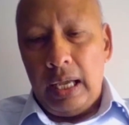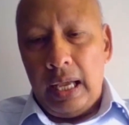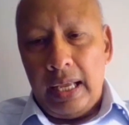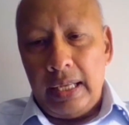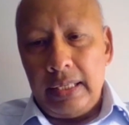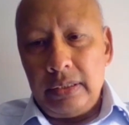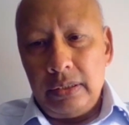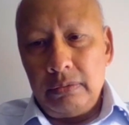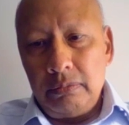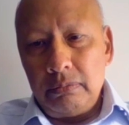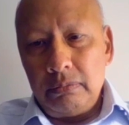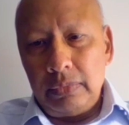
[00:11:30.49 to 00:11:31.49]
And
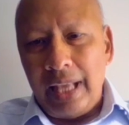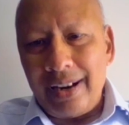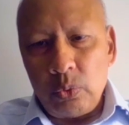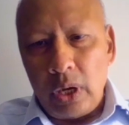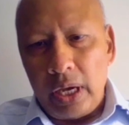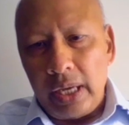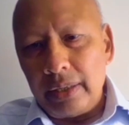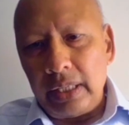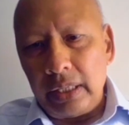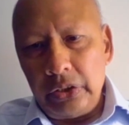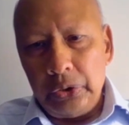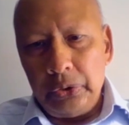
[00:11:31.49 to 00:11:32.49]
that way, I
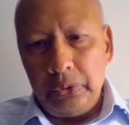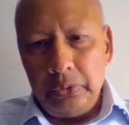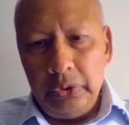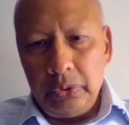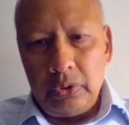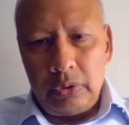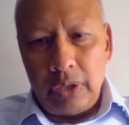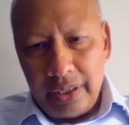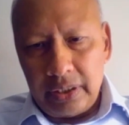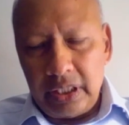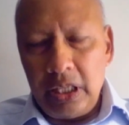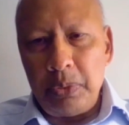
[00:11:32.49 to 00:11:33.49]
think you kind
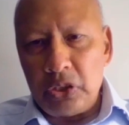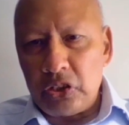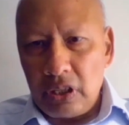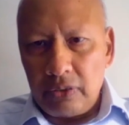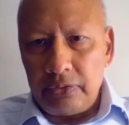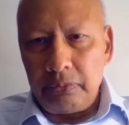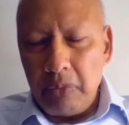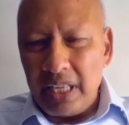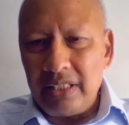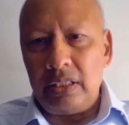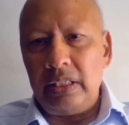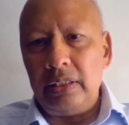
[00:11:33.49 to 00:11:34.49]
of keep yourself
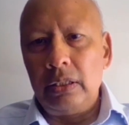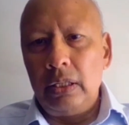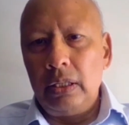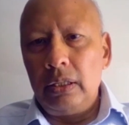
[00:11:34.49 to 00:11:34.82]
mentally